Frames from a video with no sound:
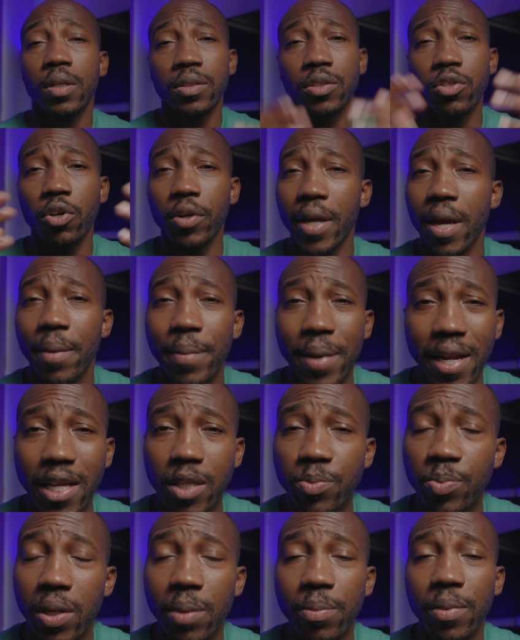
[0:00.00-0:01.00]
So yeah, man,
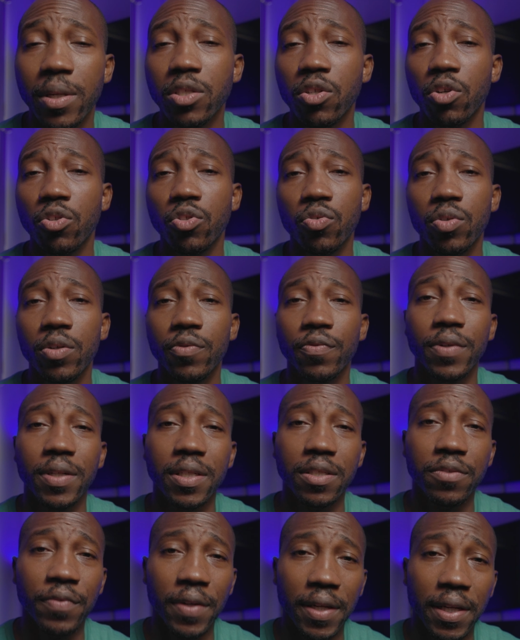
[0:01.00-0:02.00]
that's pretty much gonna do it for
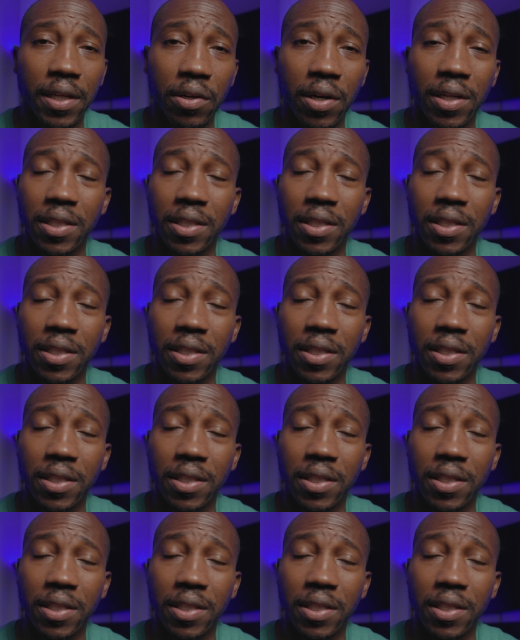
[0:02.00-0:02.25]
this video.